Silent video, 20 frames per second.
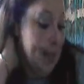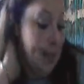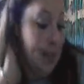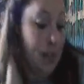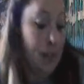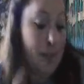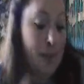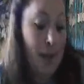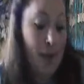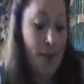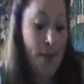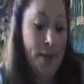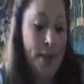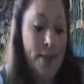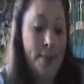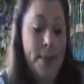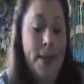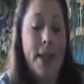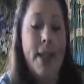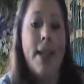just bear
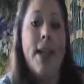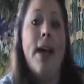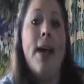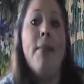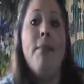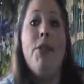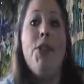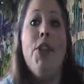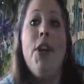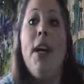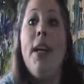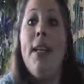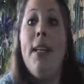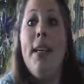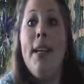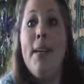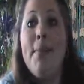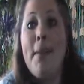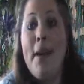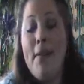with me. I'm trying to
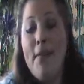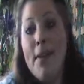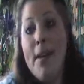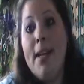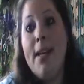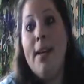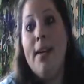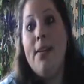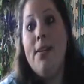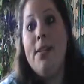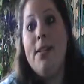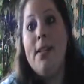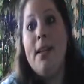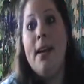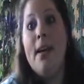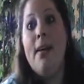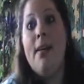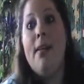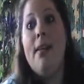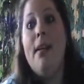get my videos
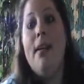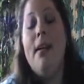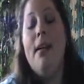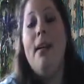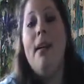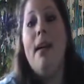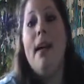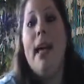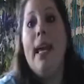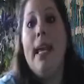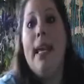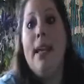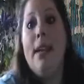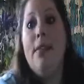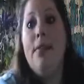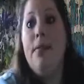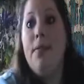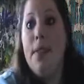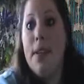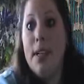down and get
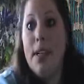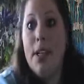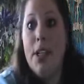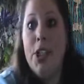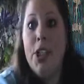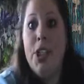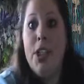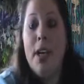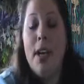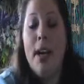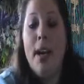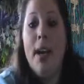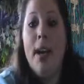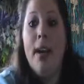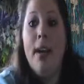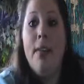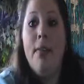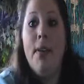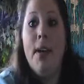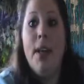them finished. I
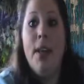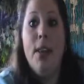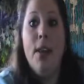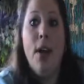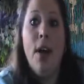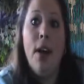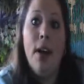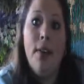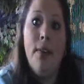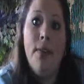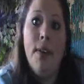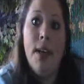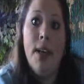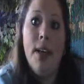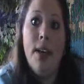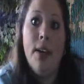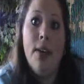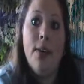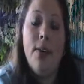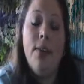have a lot of
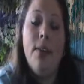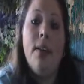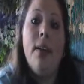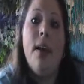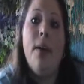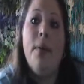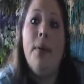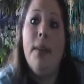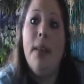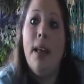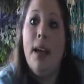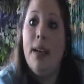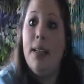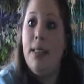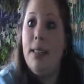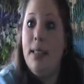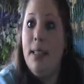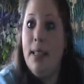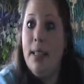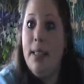videos that I would
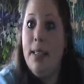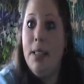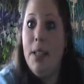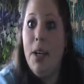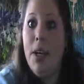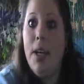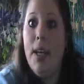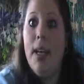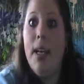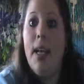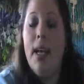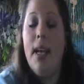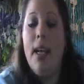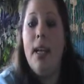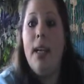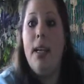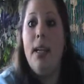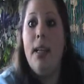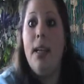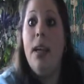like to get done
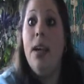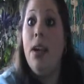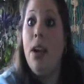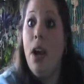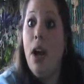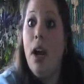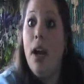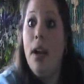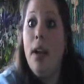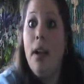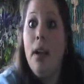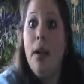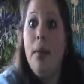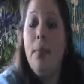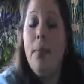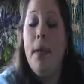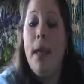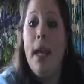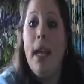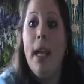and get caught up,
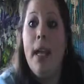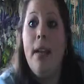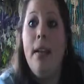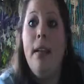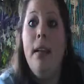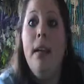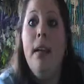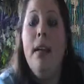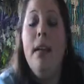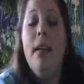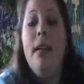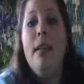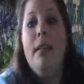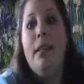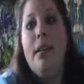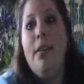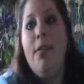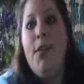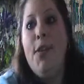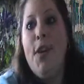and
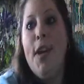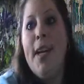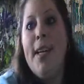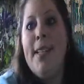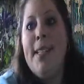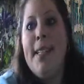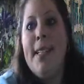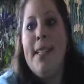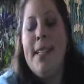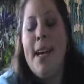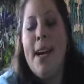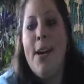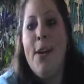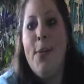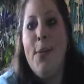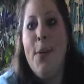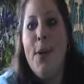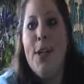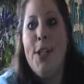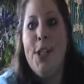so if you guys get tired
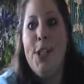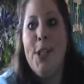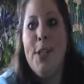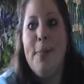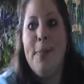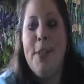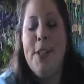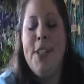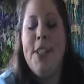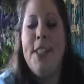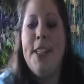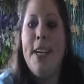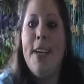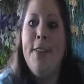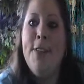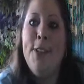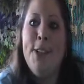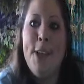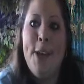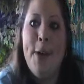of watching them, just
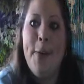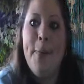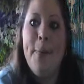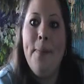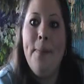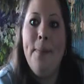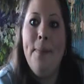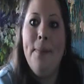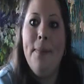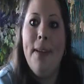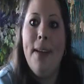save some